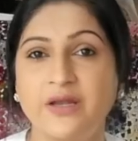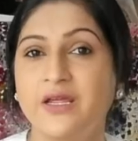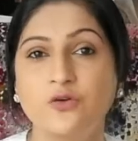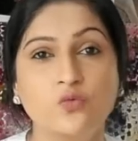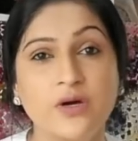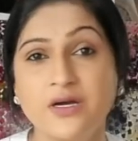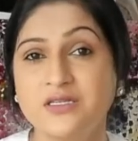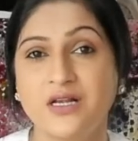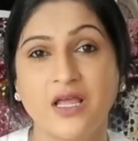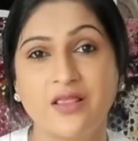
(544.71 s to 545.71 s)
but it
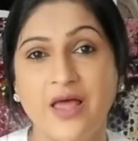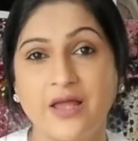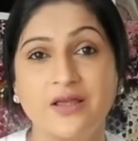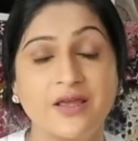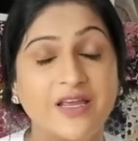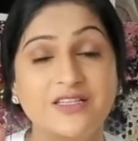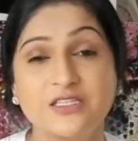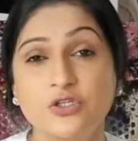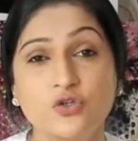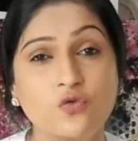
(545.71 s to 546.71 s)
works like that. It's
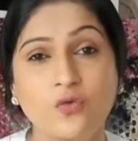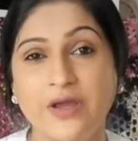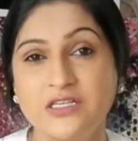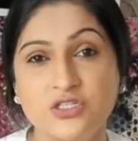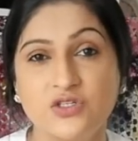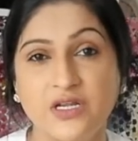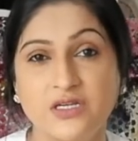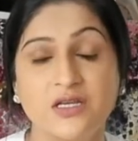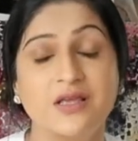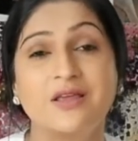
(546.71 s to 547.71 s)
a two-way street.